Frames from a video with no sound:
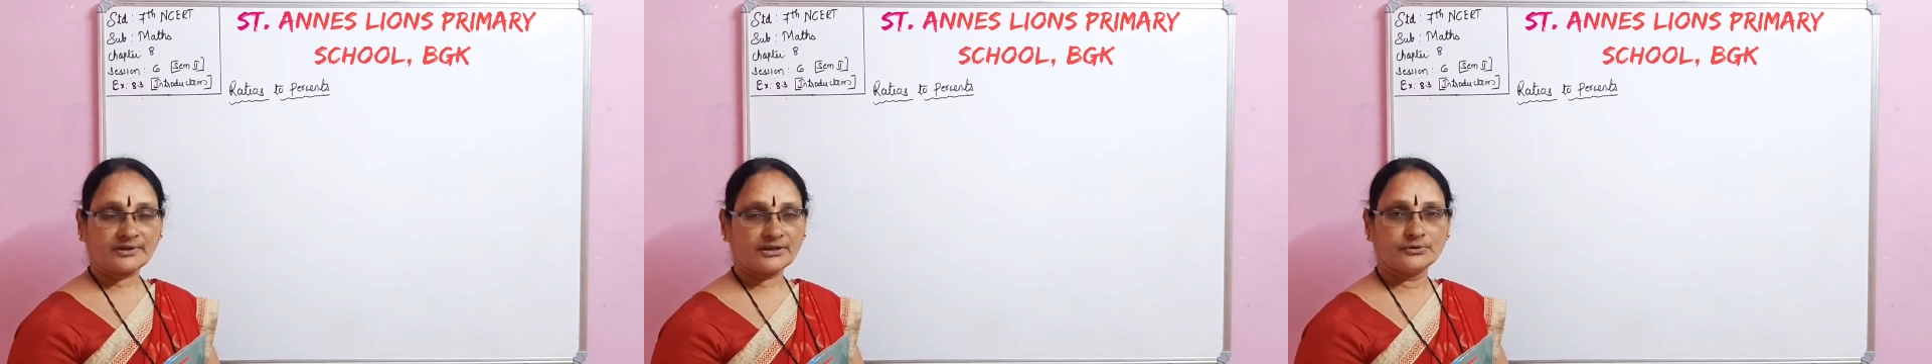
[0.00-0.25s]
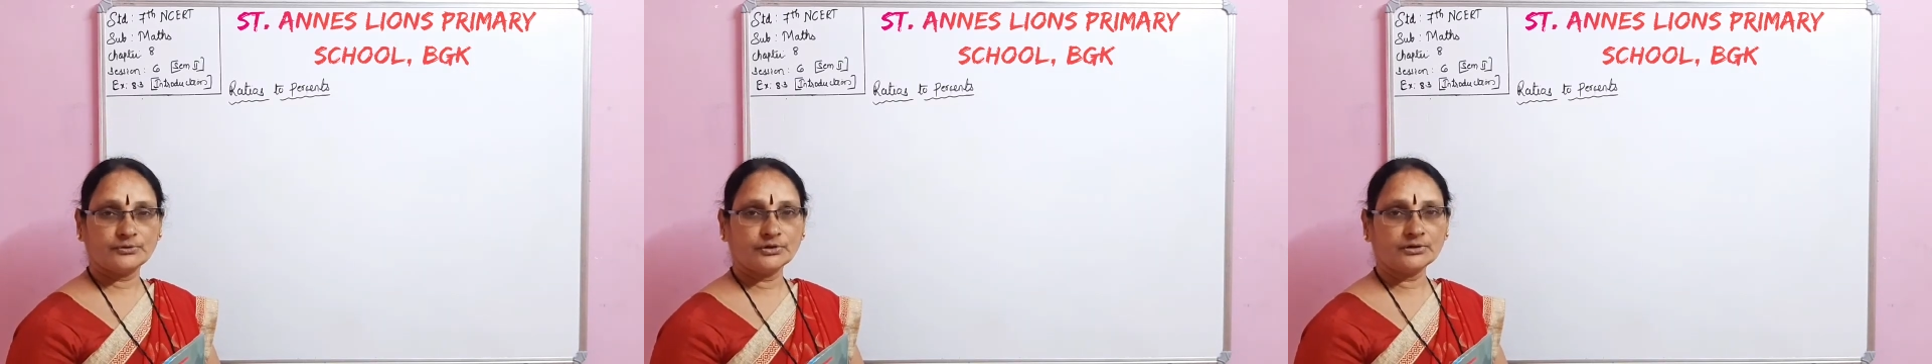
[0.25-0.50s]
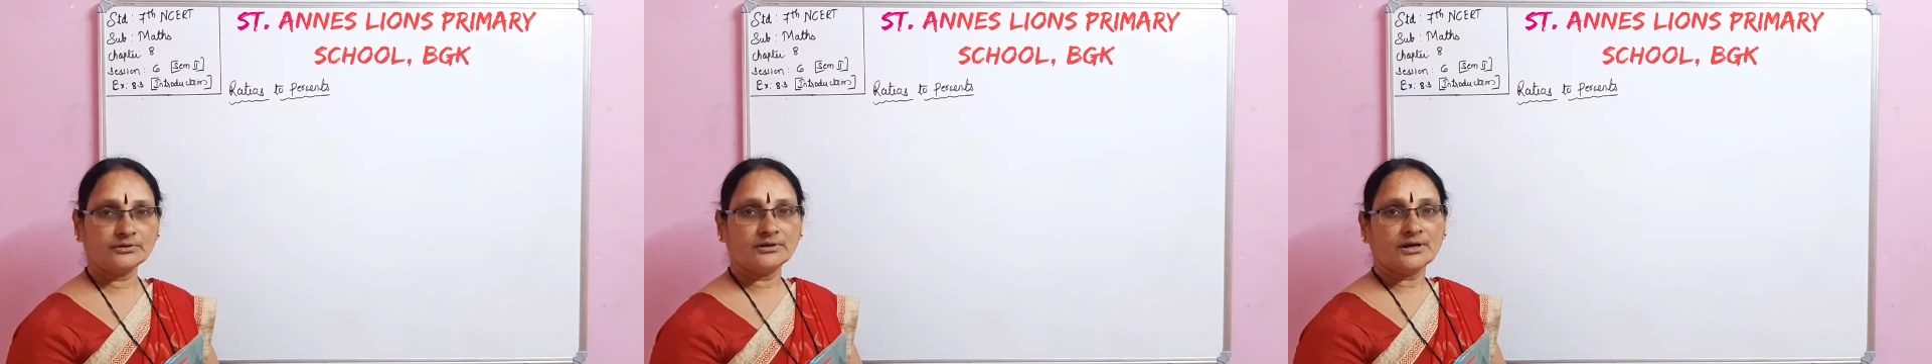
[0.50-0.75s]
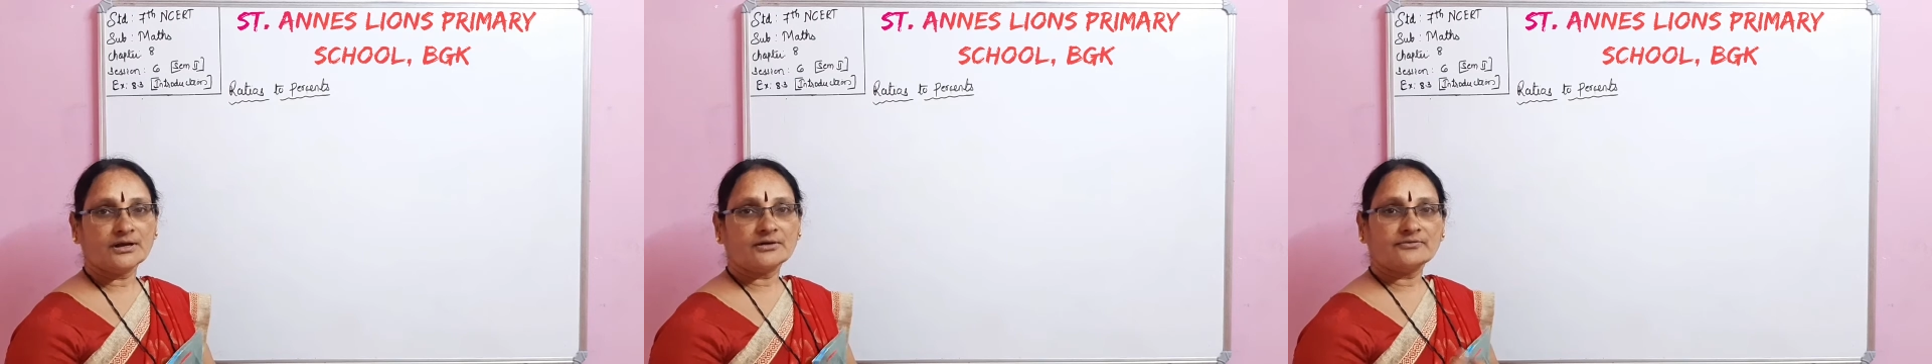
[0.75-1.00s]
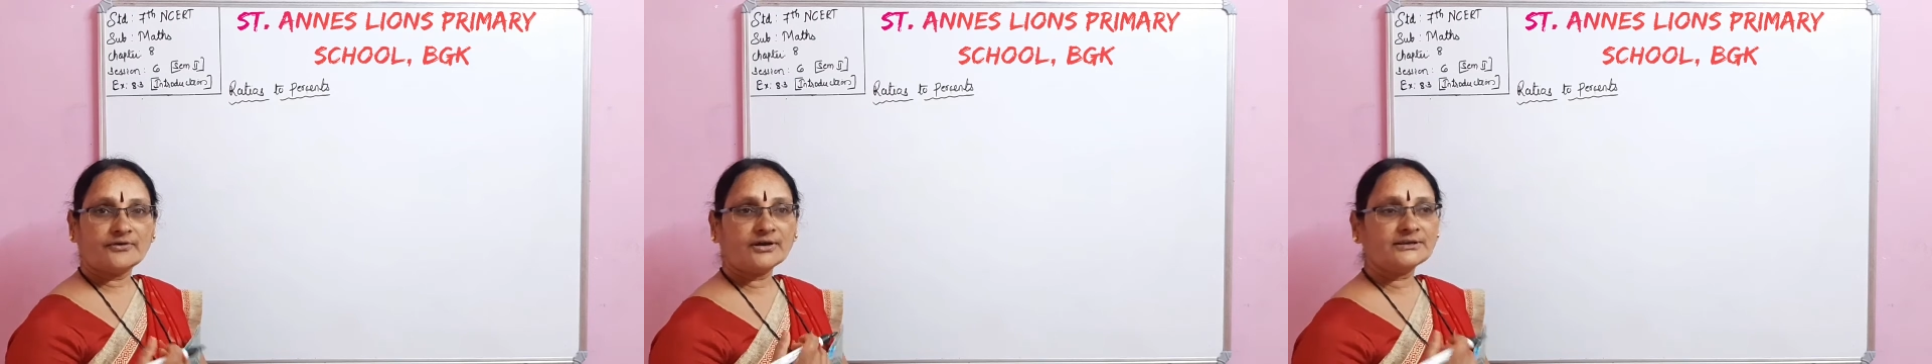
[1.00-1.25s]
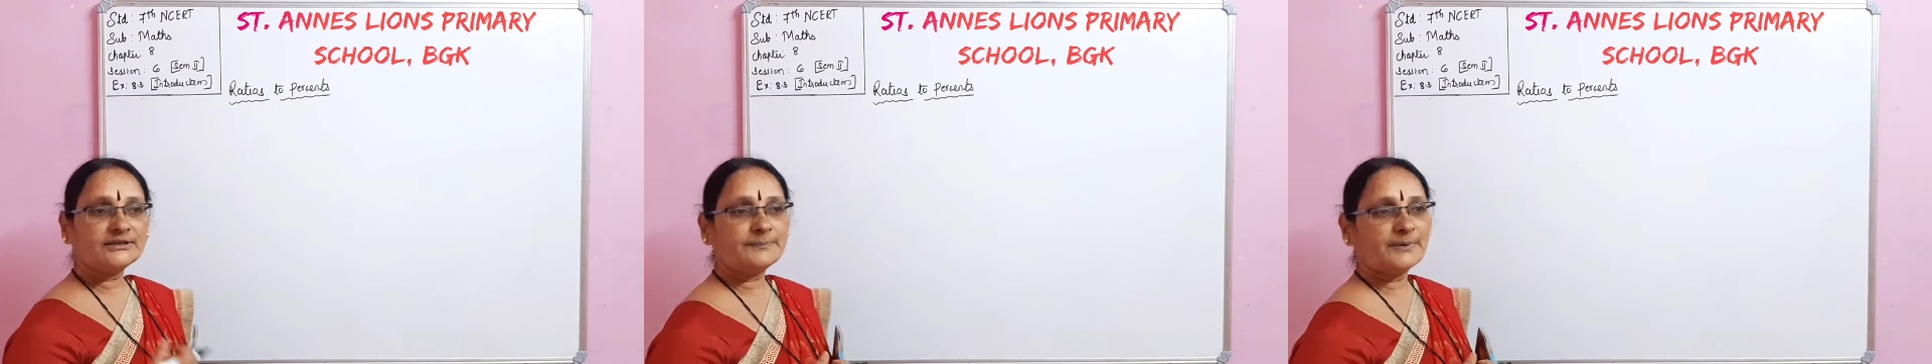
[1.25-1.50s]
You know, for
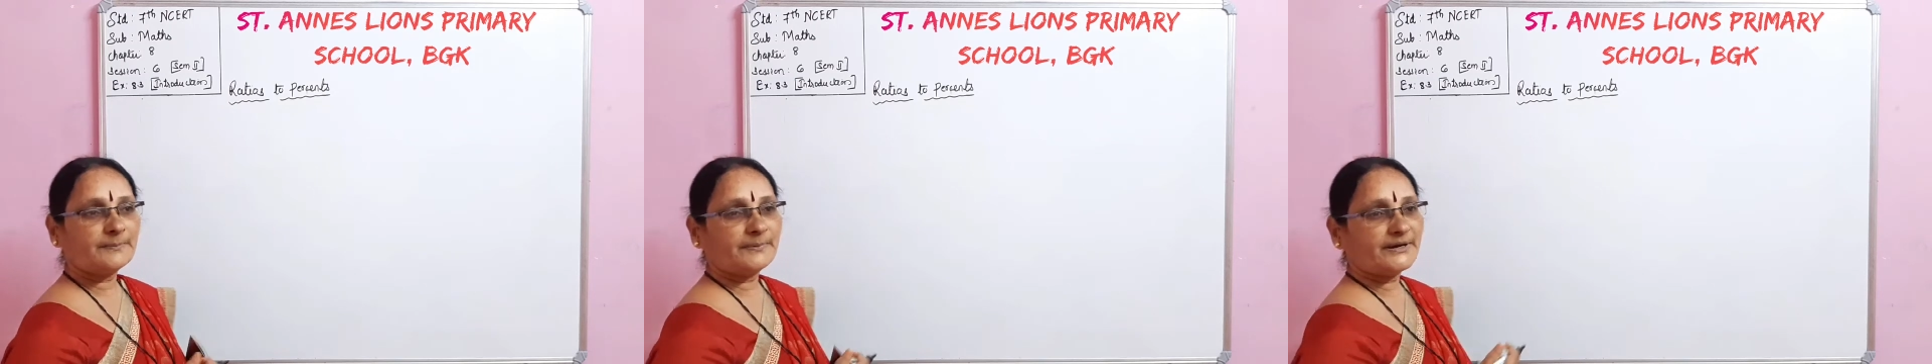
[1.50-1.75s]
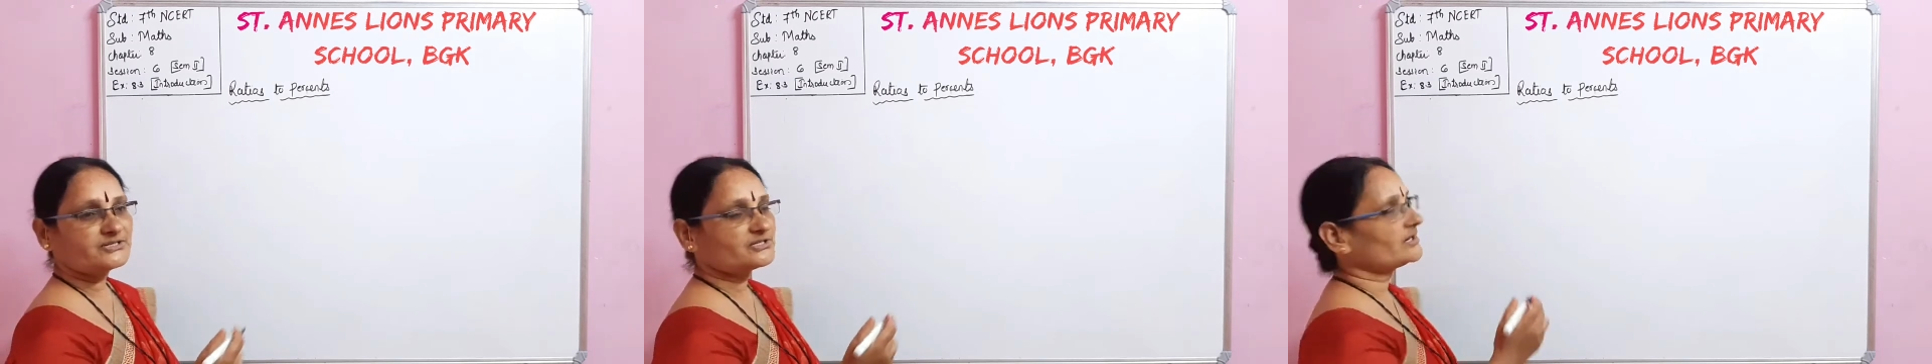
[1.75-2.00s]
the preparation